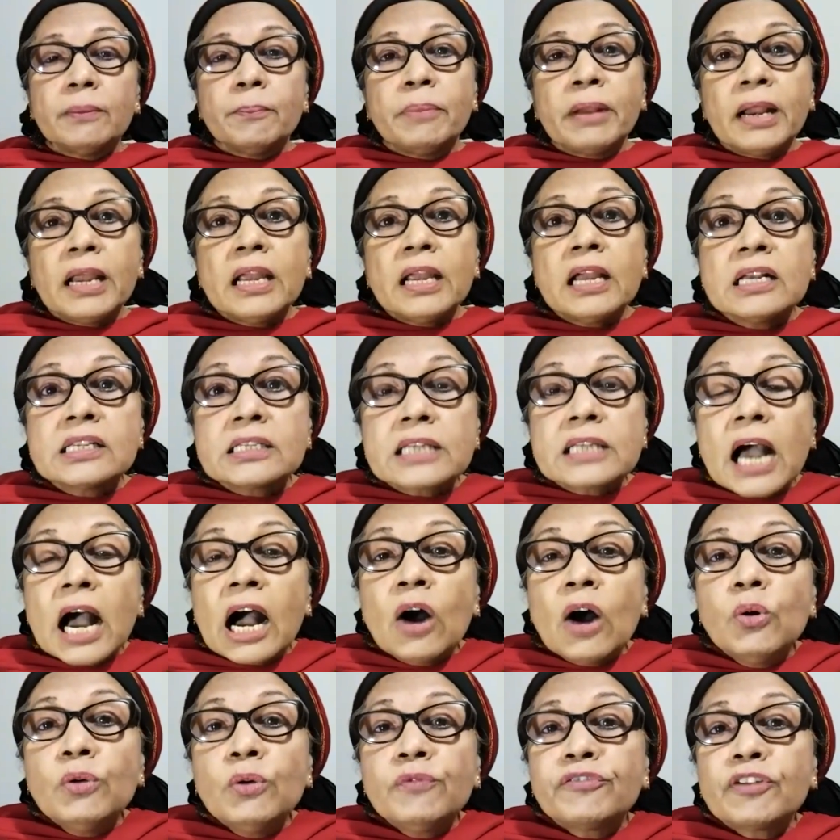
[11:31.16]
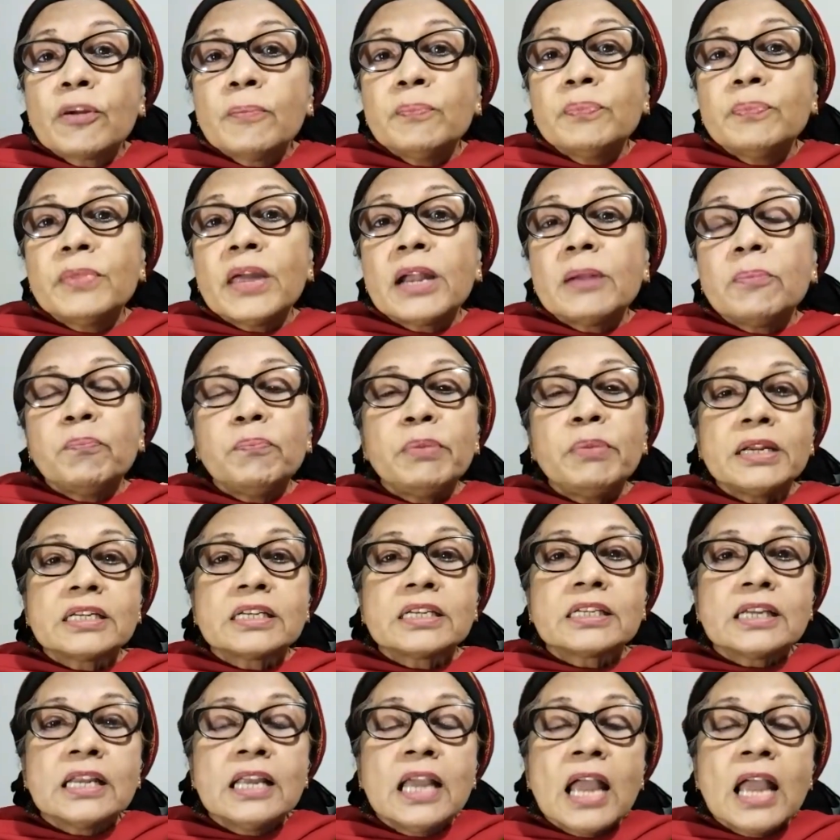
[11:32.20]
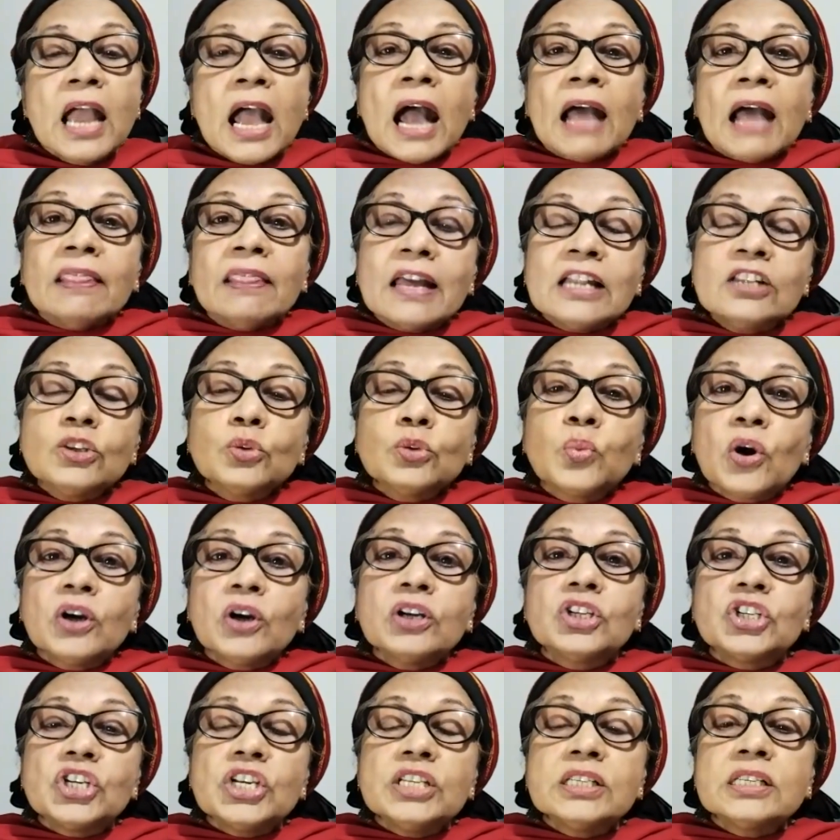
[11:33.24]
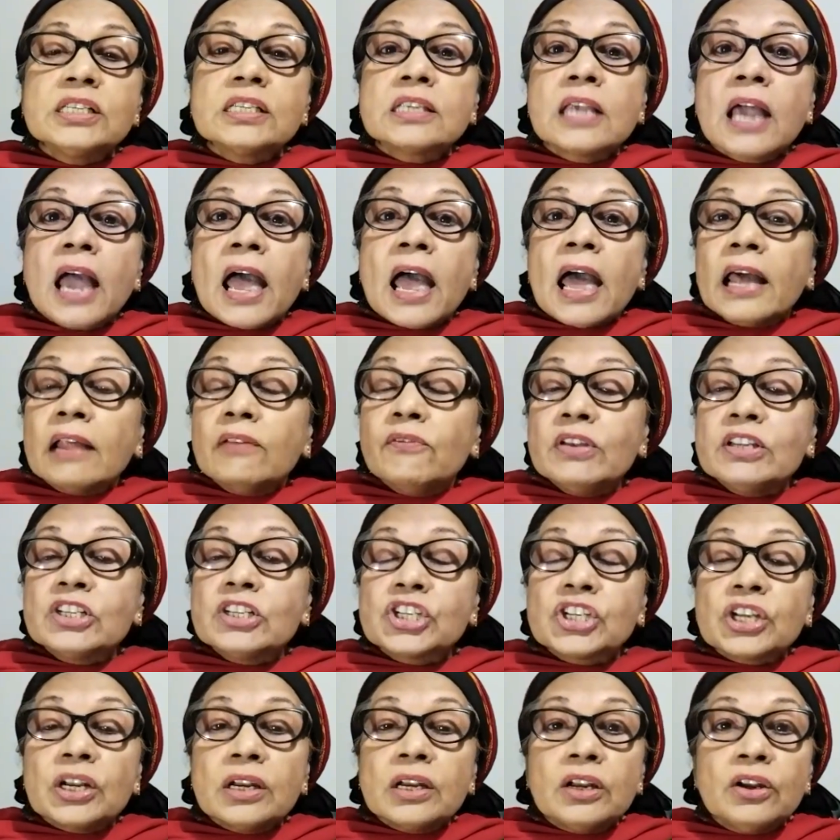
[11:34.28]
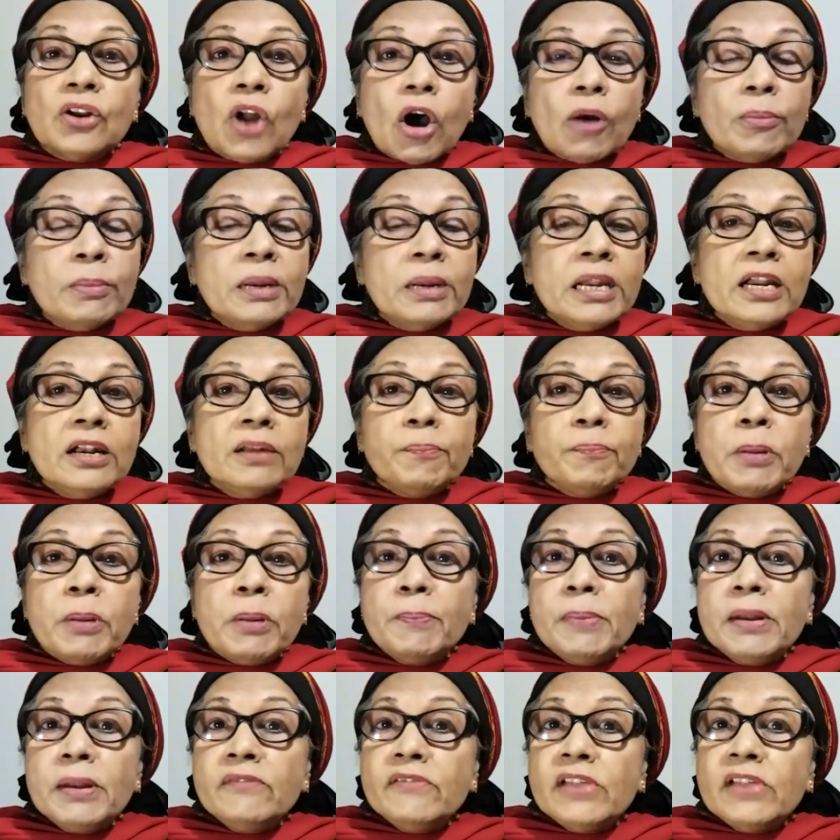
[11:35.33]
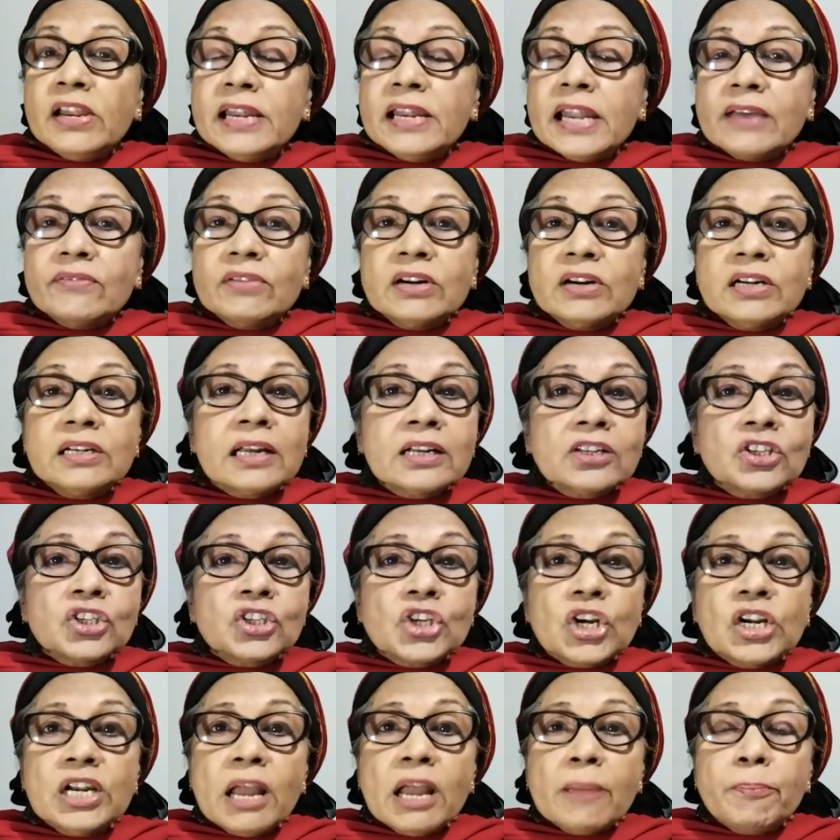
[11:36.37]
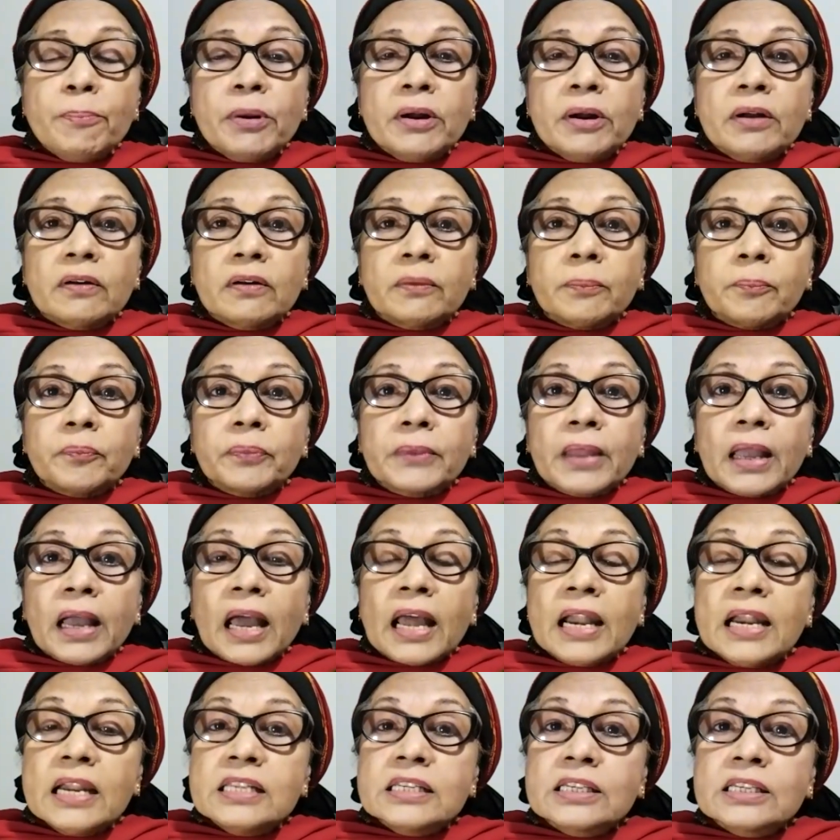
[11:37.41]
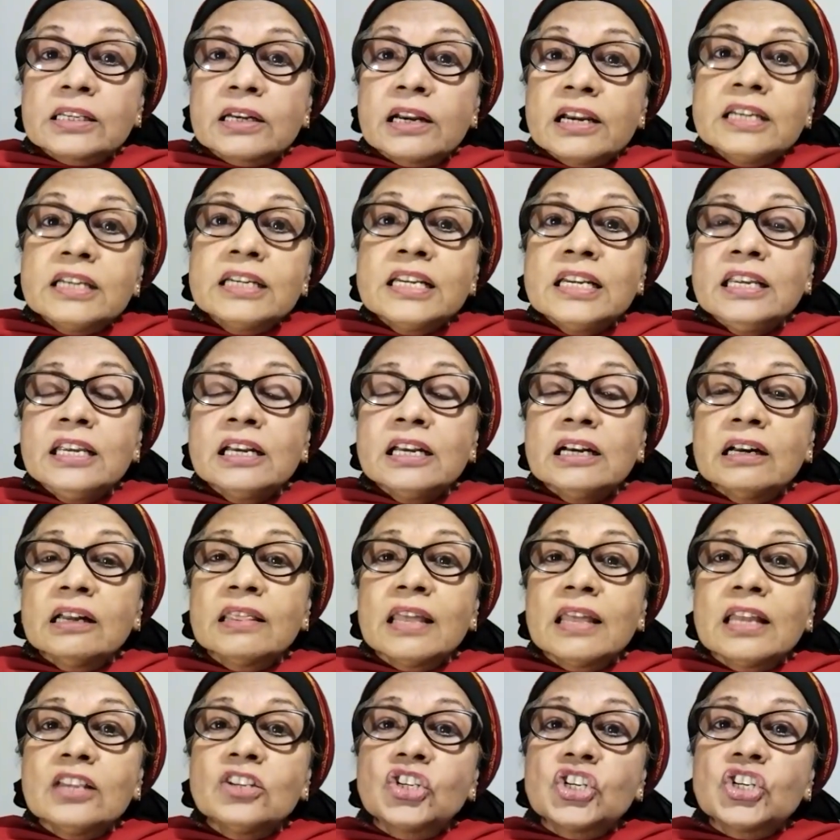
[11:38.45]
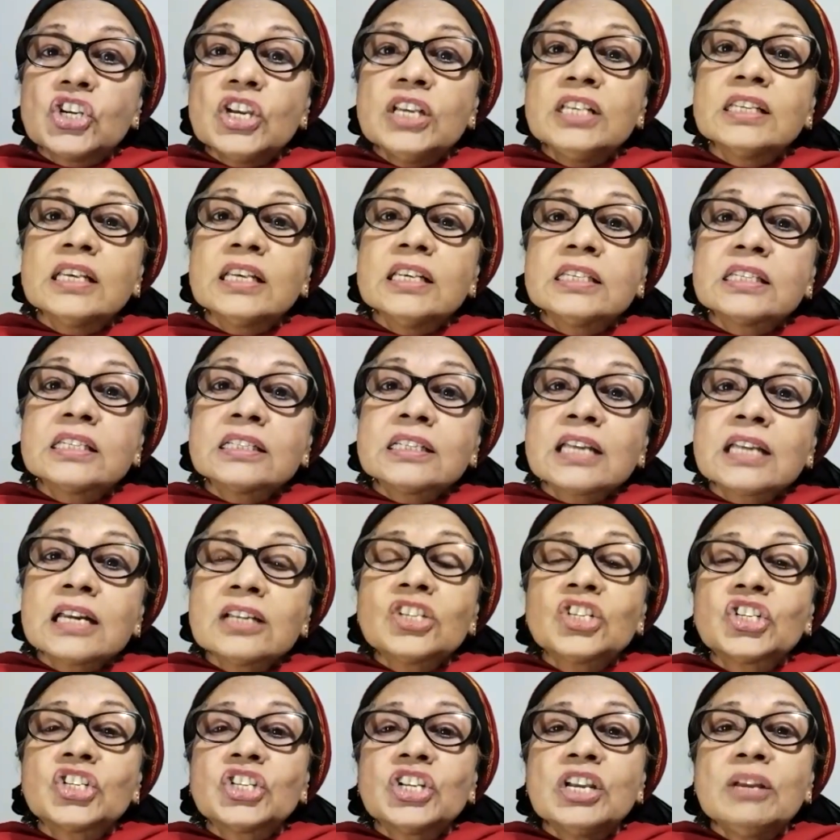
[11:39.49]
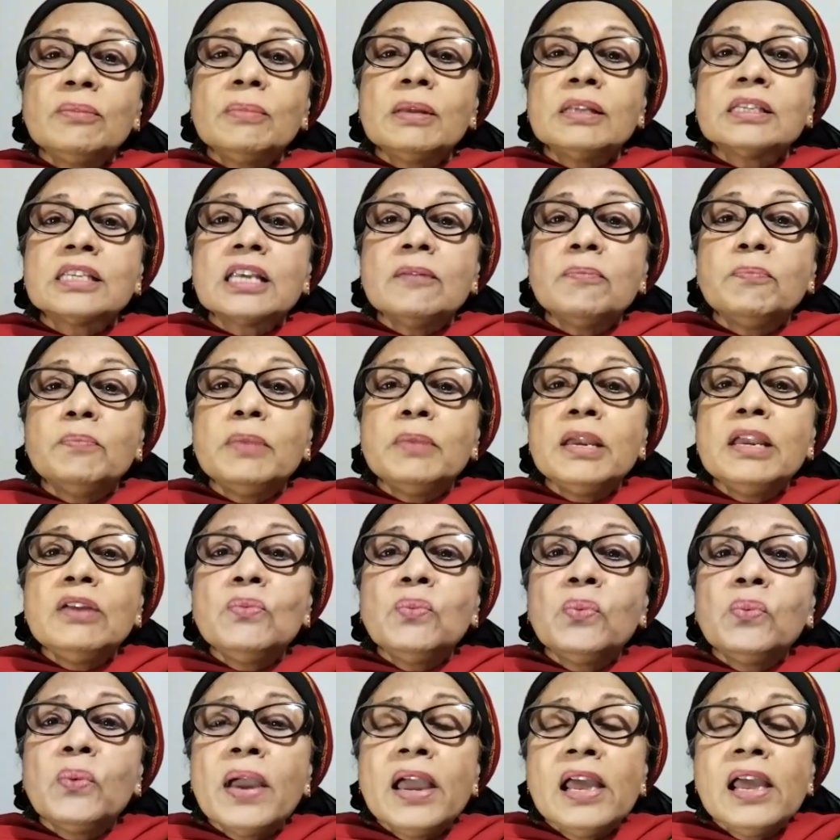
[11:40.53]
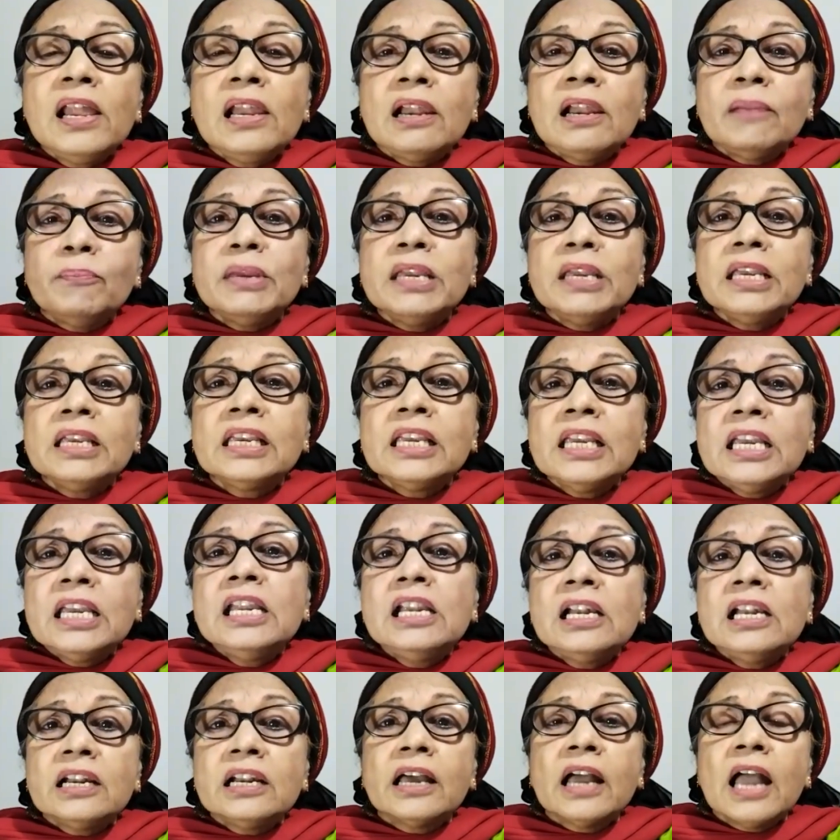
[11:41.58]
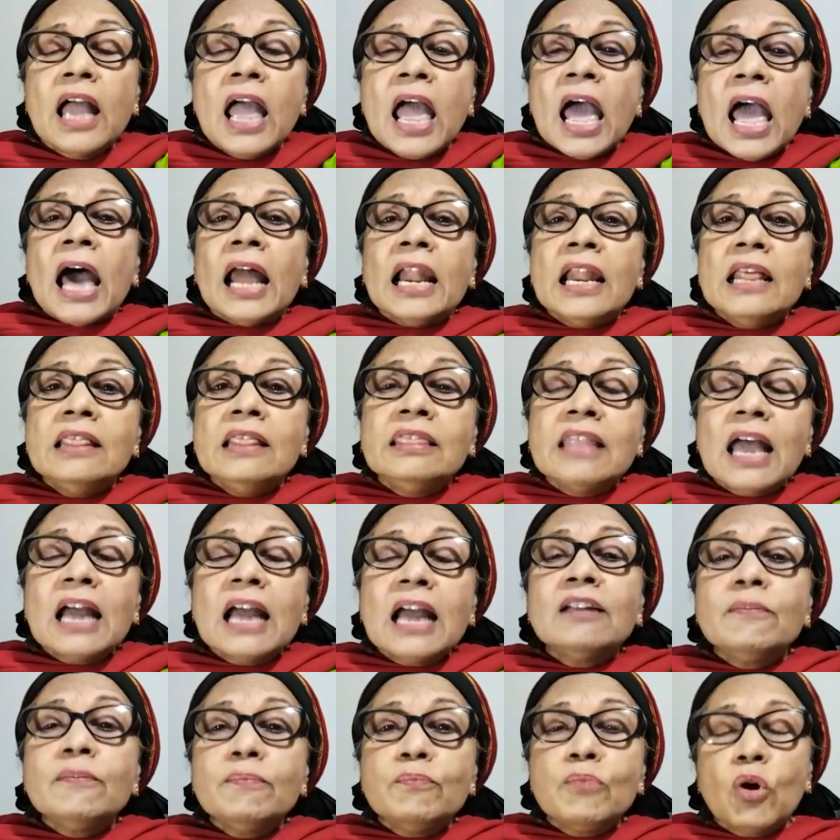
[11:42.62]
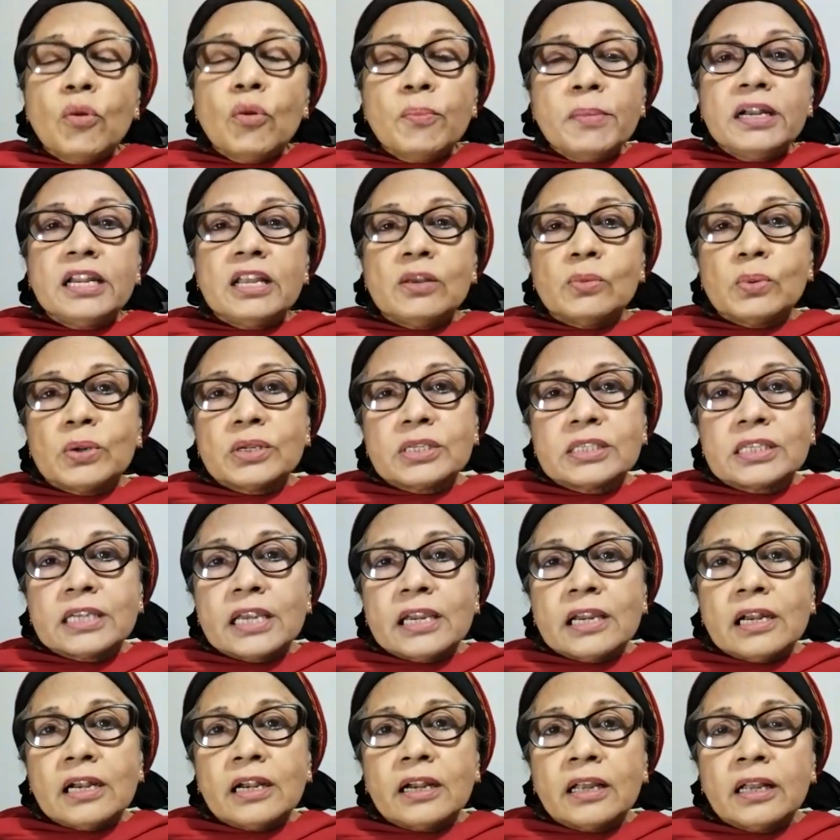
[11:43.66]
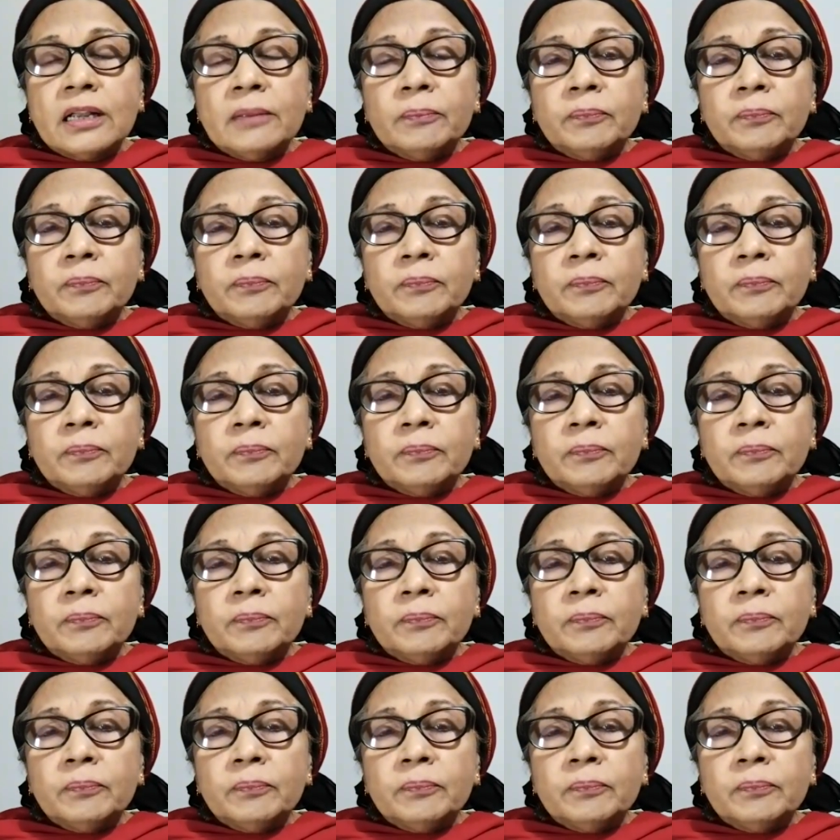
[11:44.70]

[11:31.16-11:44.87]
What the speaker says: bring us out from that pit. And that's what Jesus, which normally people will never touch a leper. And it's written here that Jesus touched him and said, be well, be healed. And in that moment, he was healed.